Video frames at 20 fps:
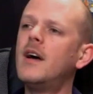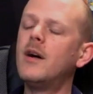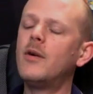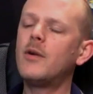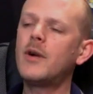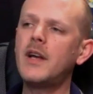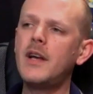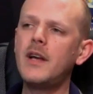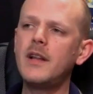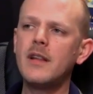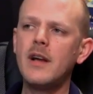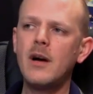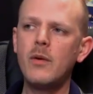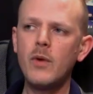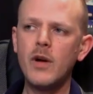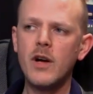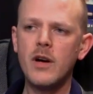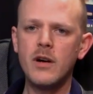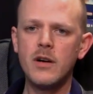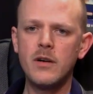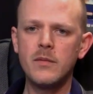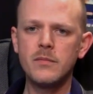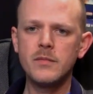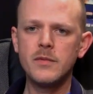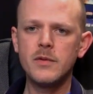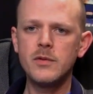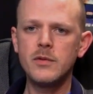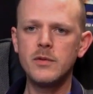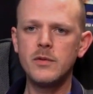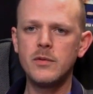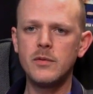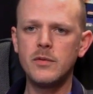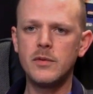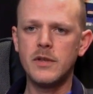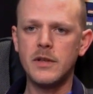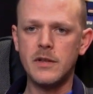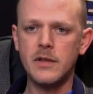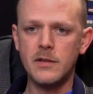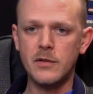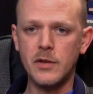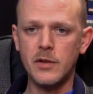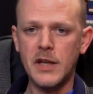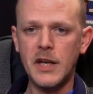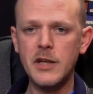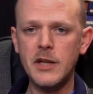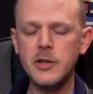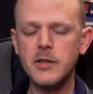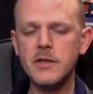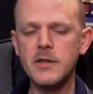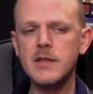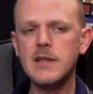Okay, now we come to the donation